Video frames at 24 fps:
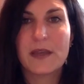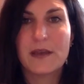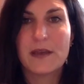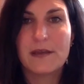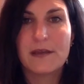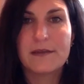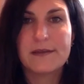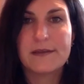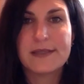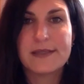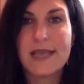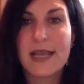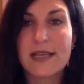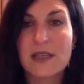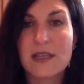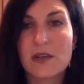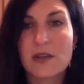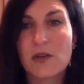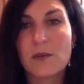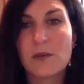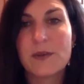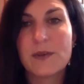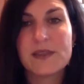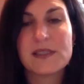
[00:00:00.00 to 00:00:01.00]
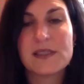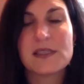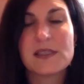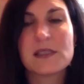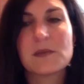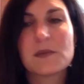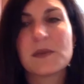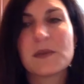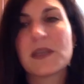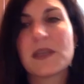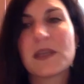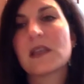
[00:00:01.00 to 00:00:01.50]
technical business
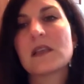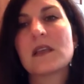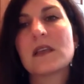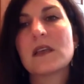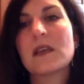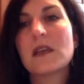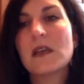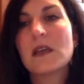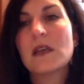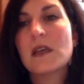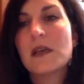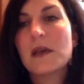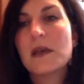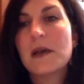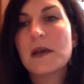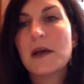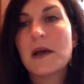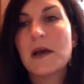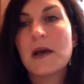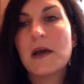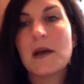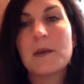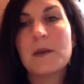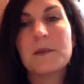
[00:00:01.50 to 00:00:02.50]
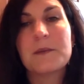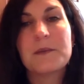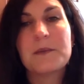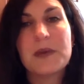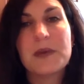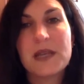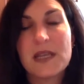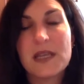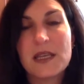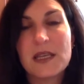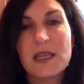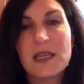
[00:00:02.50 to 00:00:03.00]
plan. But
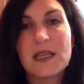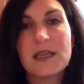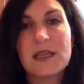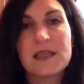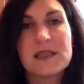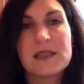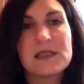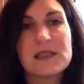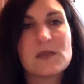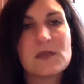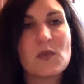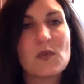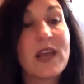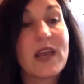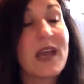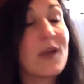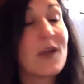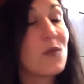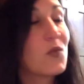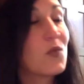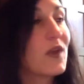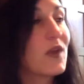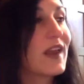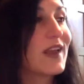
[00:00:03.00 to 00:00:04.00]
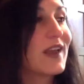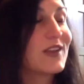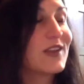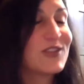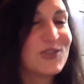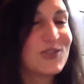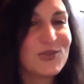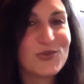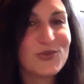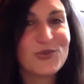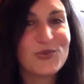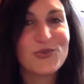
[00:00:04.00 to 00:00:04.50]
it is what I
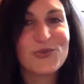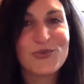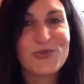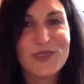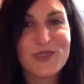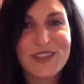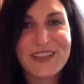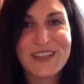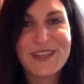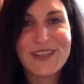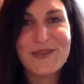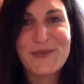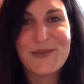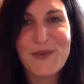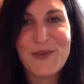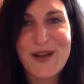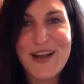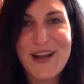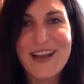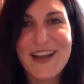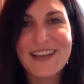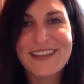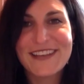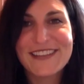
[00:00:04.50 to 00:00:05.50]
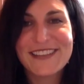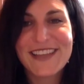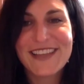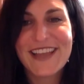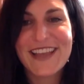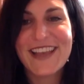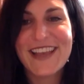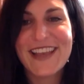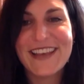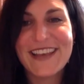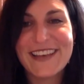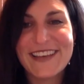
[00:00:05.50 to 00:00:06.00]
do really want
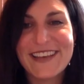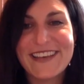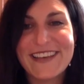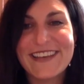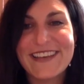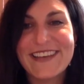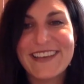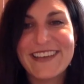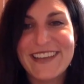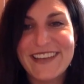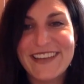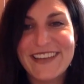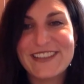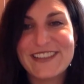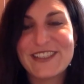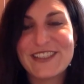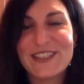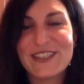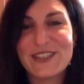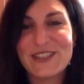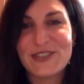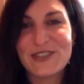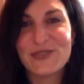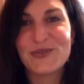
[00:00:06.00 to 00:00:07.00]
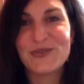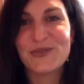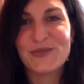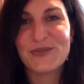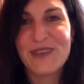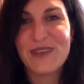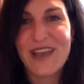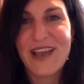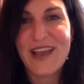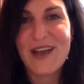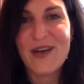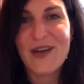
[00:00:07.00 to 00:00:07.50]
and need to do
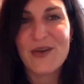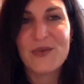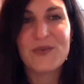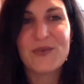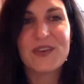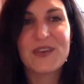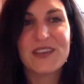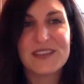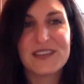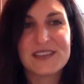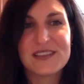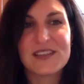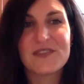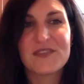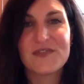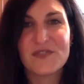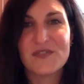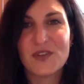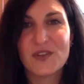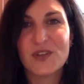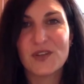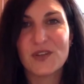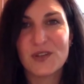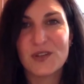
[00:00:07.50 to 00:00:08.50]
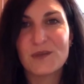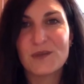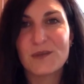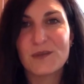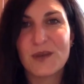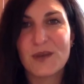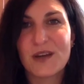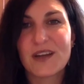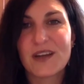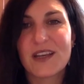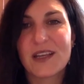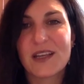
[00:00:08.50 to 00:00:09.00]
now is a full
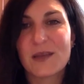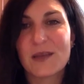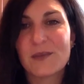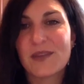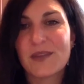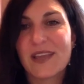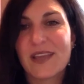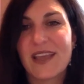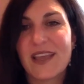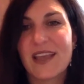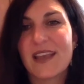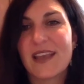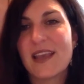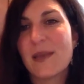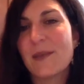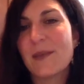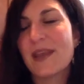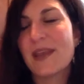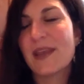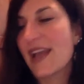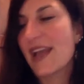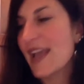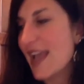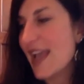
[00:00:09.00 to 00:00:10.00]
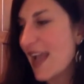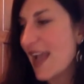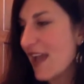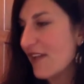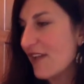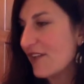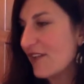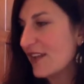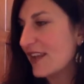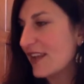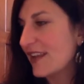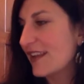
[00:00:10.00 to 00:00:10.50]
marketing plan. I mean, I have
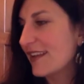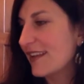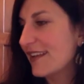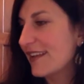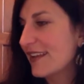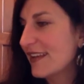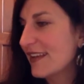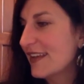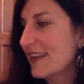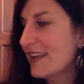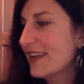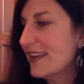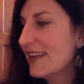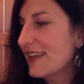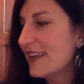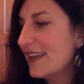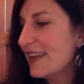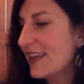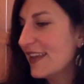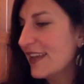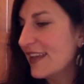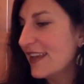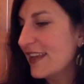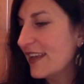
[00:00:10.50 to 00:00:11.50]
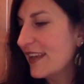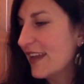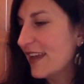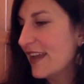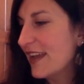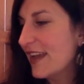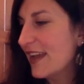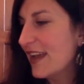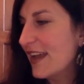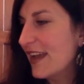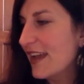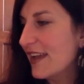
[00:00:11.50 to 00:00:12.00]
it in
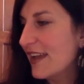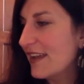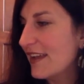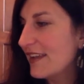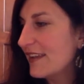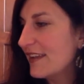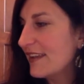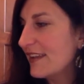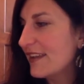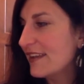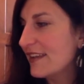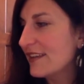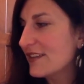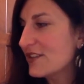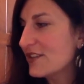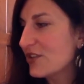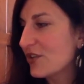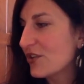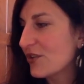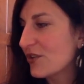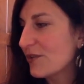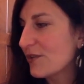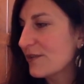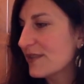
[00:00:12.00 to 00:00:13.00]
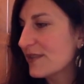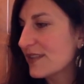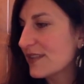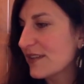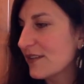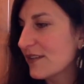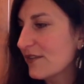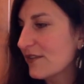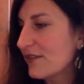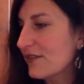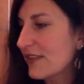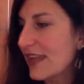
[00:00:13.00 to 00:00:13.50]
terms
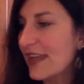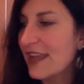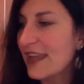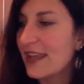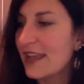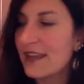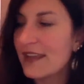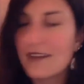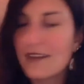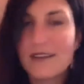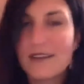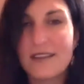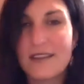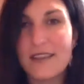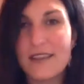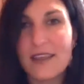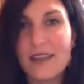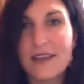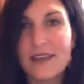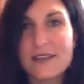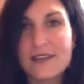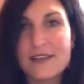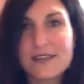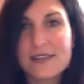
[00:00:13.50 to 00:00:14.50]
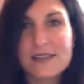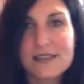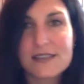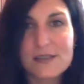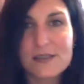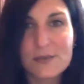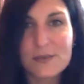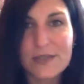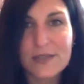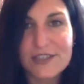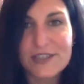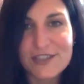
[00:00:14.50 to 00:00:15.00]
of like this,
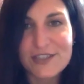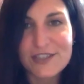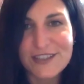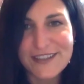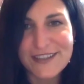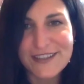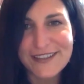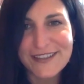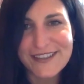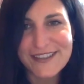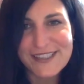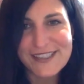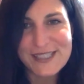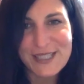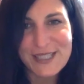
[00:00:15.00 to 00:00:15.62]
which is,